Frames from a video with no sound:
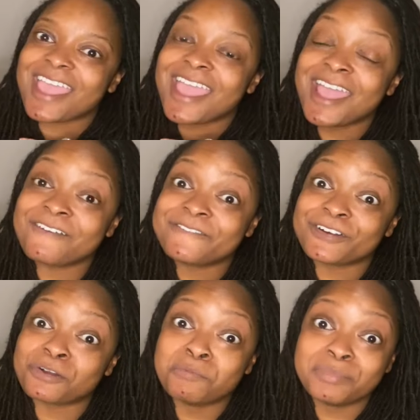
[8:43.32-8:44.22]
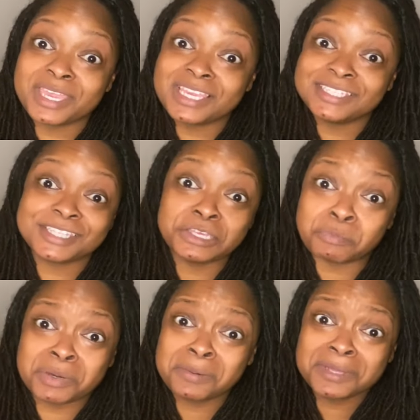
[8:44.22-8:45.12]
ever. Beans, you
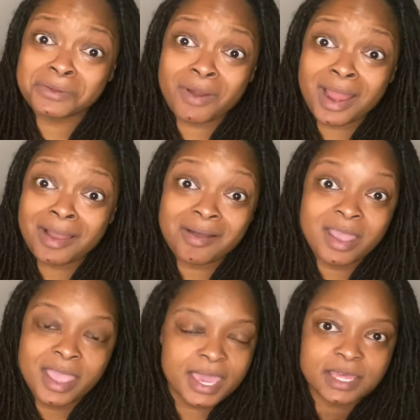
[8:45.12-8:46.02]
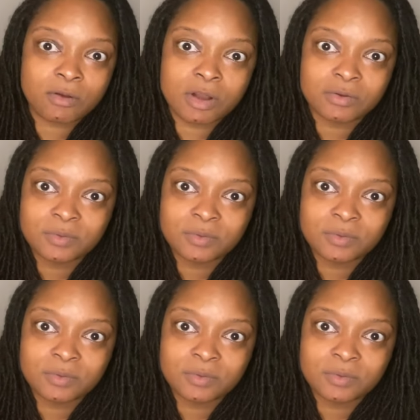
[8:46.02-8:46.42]
put them in the ground and they grow.